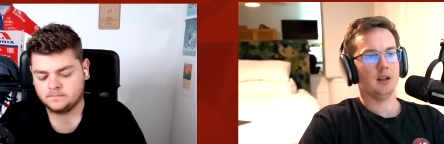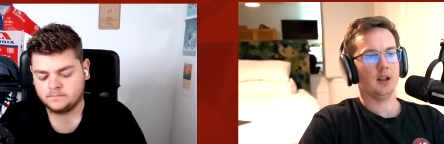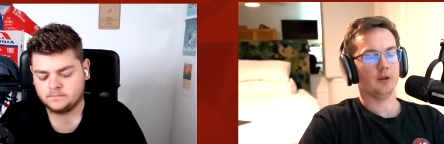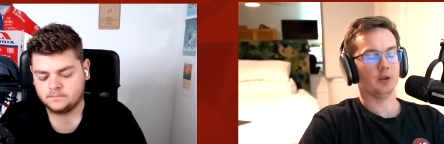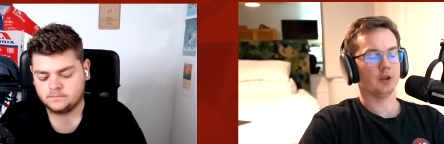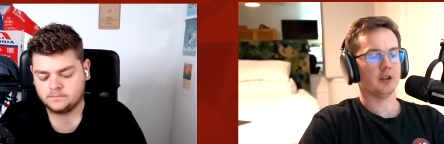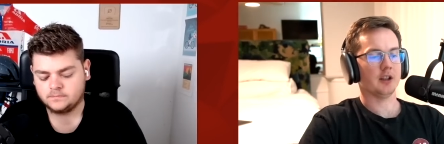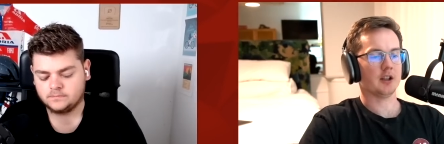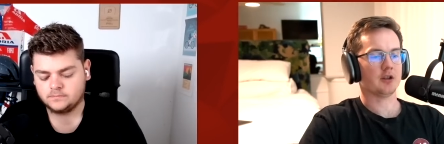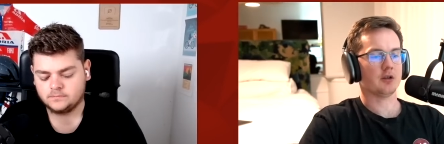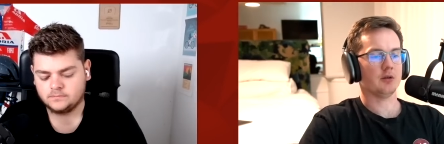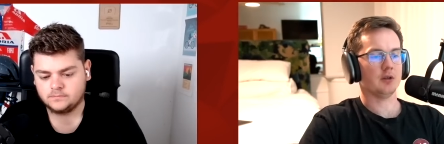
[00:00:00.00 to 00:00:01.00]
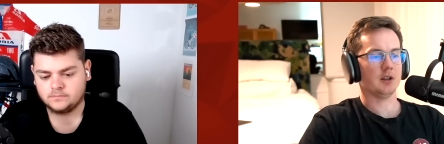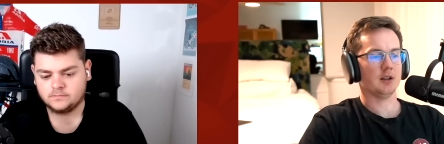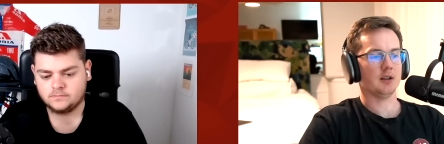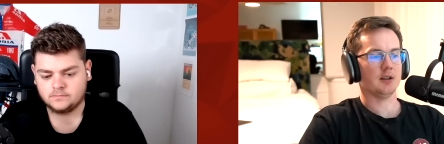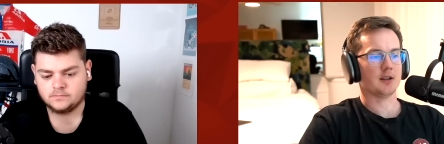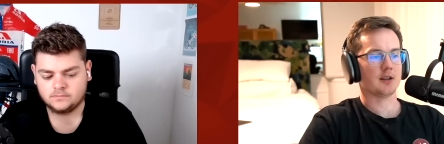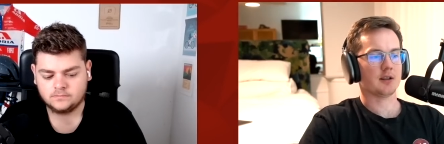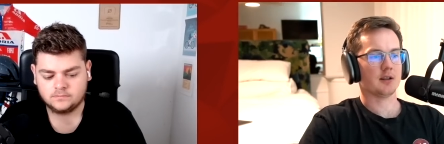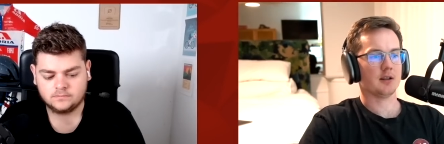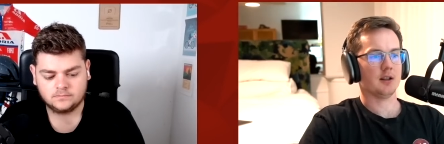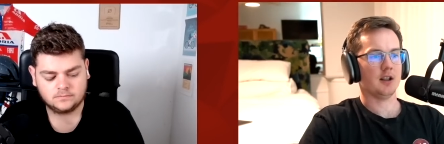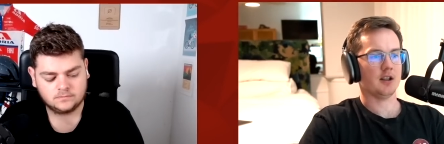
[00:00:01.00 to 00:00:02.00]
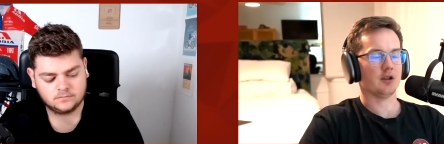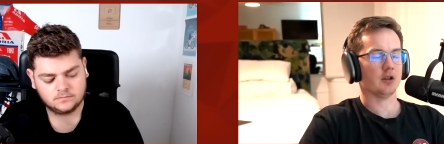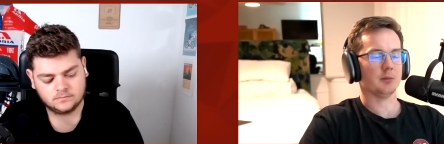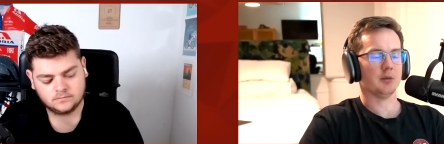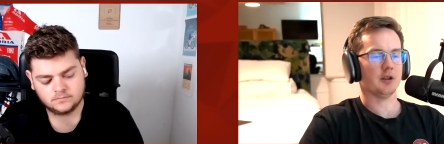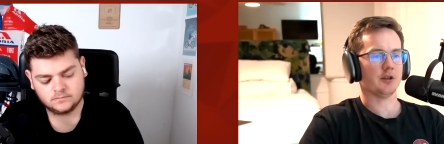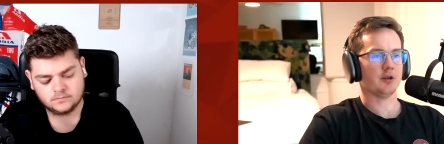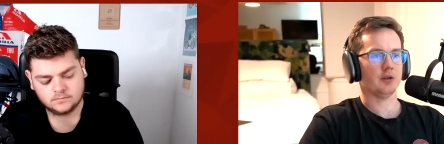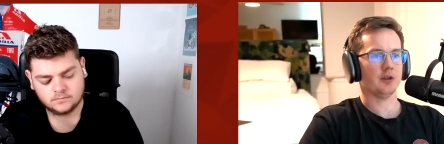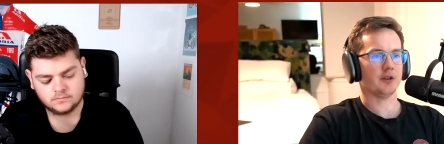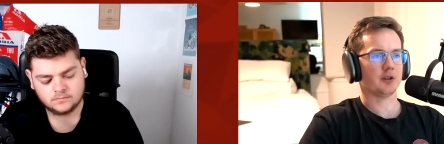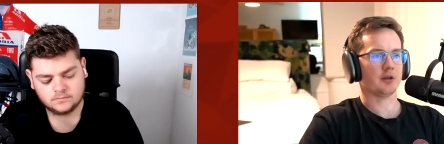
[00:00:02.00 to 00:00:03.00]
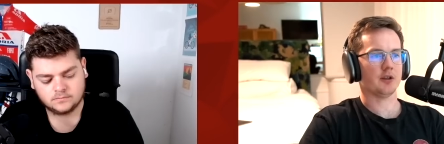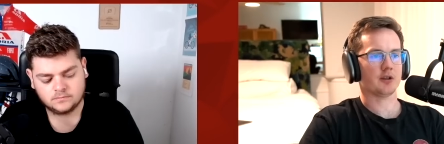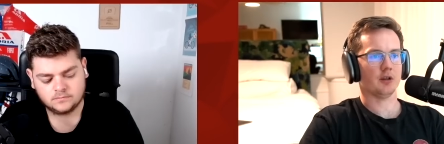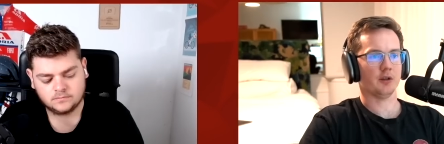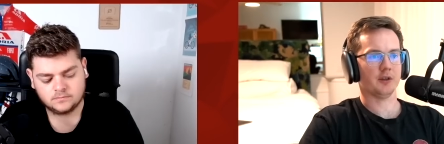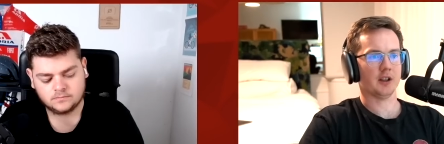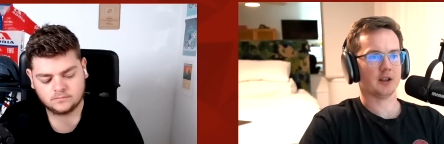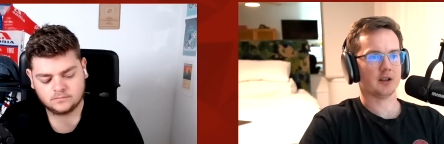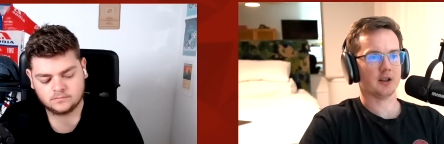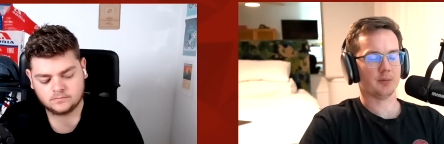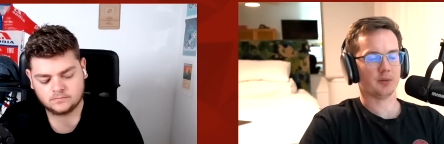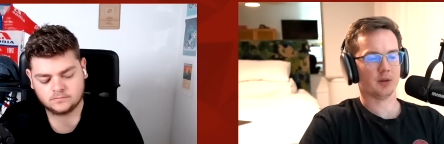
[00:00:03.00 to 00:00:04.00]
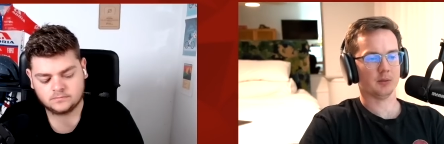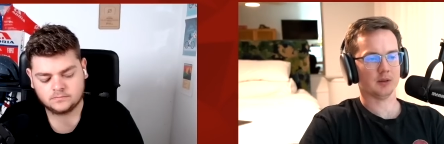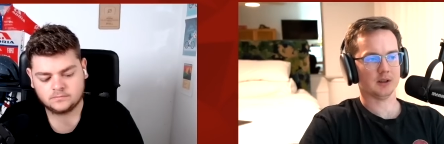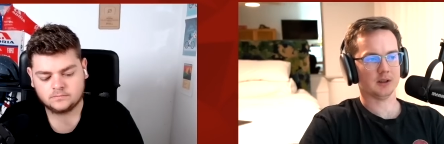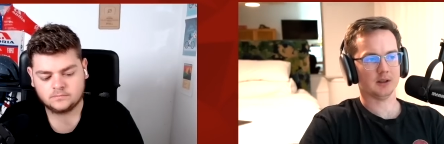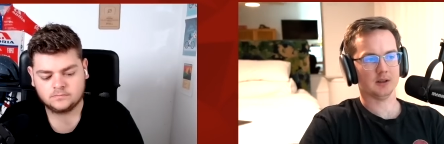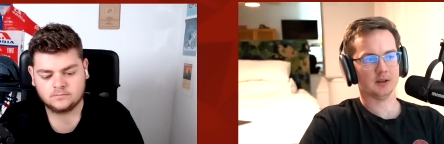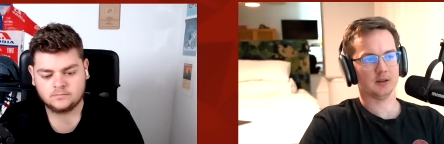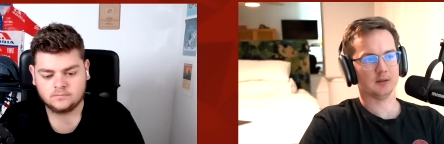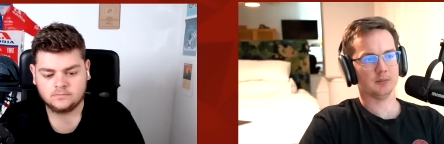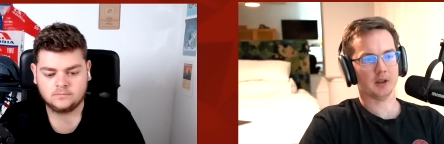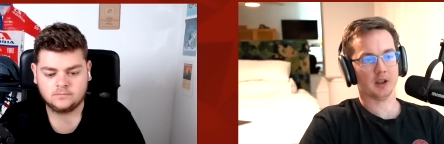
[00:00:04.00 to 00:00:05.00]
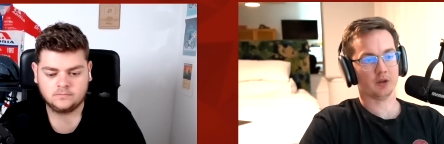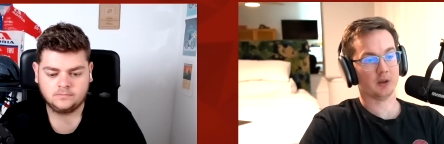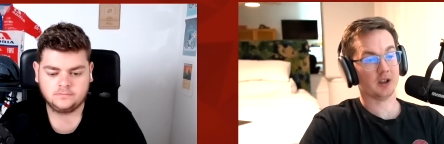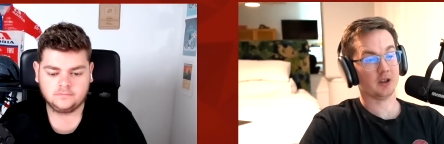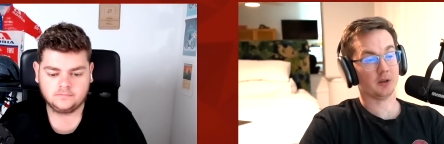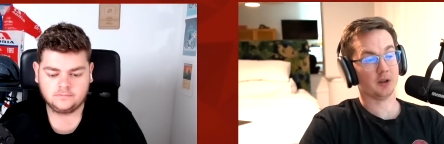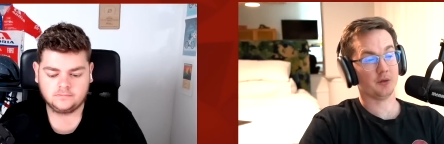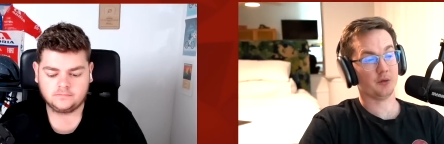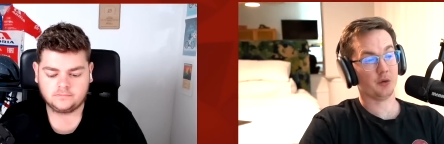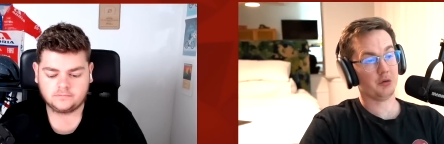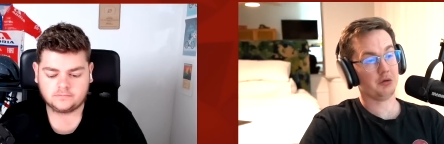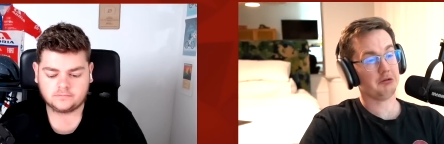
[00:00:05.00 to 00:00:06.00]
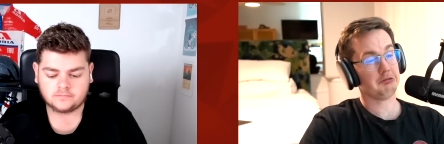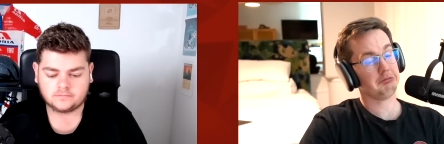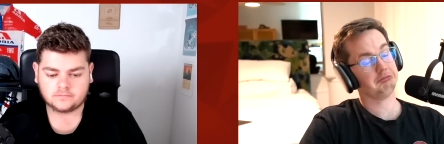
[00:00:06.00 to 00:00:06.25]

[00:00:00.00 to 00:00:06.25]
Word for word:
Speaker 1: If you look at the next 2 years, he's not going to be as good as Kristoff next year probably, but in 2024,